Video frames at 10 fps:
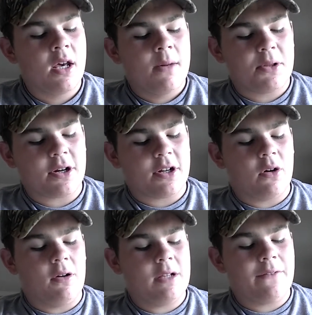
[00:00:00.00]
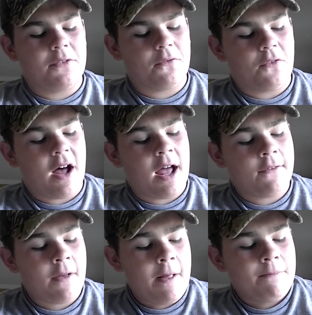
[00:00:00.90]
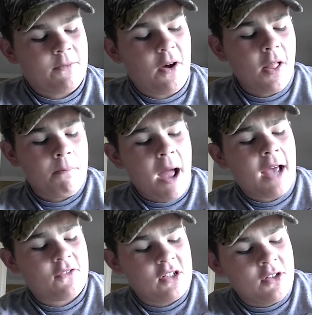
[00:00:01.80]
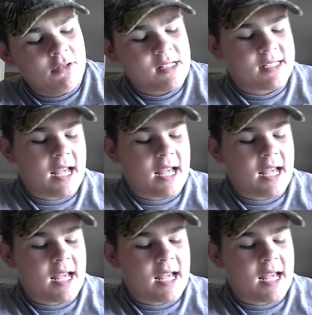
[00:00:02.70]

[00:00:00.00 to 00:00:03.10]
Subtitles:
But they're going to go 11-5, followed by the Houston